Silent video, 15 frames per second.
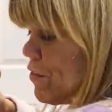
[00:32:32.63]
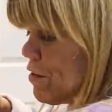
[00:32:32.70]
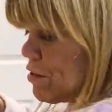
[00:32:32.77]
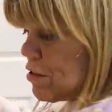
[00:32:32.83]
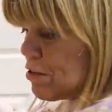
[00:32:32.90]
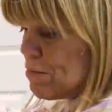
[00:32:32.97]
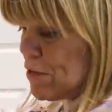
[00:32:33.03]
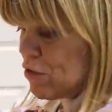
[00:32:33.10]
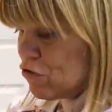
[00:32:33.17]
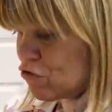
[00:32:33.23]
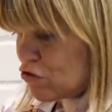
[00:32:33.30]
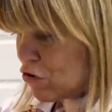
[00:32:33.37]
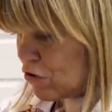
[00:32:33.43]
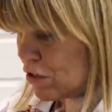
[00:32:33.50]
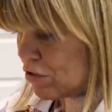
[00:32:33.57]
this is
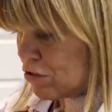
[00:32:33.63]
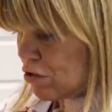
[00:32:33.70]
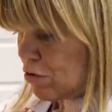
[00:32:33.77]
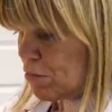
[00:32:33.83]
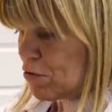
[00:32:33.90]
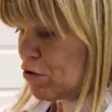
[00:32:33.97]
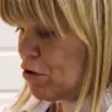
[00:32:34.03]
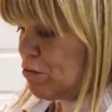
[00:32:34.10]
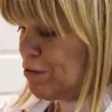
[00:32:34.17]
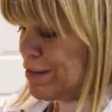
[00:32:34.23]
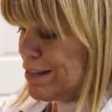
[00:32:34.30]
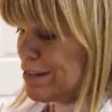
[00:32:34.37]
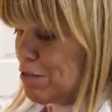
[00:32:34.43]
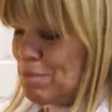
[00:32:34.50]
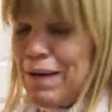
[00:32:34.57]
minestrone soup, so it
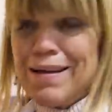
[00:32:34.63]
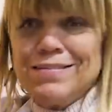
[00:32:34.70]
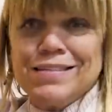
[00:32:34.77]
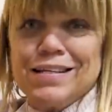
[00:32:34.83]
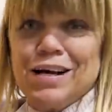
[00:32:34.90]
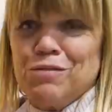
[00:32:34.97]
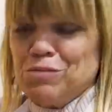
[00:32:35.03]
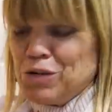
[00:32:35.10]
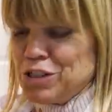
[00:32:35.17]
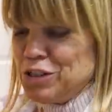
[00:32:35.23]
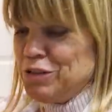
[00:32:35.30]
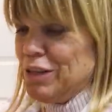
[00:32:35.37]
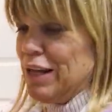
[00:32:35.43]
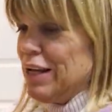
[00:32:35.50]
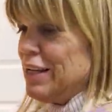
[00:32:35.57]
really depends on what
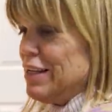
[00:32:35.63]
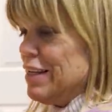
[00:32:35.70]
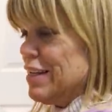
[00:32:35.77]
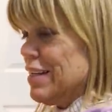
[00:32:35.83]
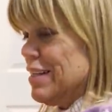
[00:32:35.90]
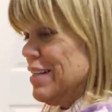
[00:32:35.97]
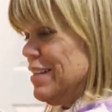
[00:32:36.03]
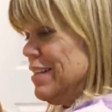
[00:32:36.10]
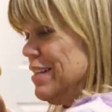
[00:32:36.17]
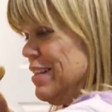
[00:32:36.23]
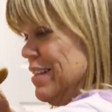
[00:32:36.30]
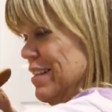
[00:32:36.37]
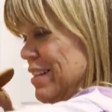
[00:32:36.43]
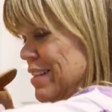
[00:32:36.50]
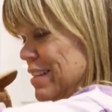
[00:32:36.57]
you like.
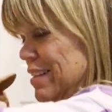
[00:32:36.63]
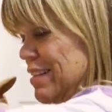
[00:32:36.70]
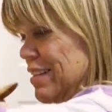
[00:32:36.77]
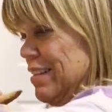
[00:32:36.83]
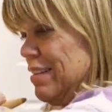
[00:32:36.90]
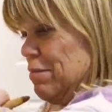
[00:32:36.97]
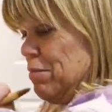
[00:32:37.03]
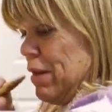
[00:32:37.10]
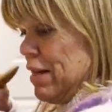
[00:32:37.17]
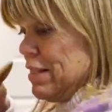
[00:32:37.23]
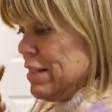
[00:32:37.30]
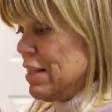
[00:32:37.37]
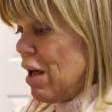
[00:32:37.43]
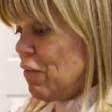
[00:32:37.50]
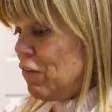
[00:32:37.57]
But
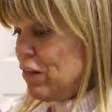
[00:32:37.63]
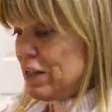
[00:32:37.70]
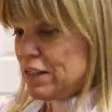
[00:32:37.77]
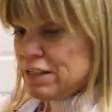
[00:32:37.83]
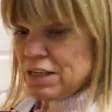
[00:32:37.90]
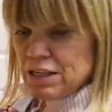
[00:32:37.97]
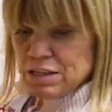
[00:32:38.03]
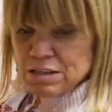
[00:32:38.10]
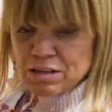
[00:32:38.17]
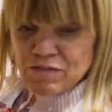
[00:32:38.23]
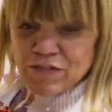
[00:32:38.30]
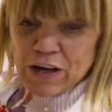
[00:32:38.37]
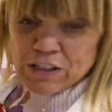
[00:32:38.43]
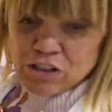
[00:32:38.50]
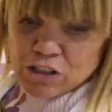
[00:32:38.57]
it definitely needs
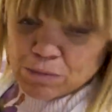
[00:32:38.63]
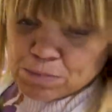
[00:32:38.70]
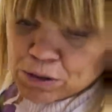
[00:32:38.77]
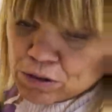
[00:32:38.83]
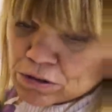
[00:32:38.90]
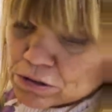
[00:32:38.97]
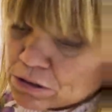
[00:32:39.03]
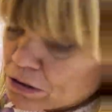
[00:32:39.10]
vegetables.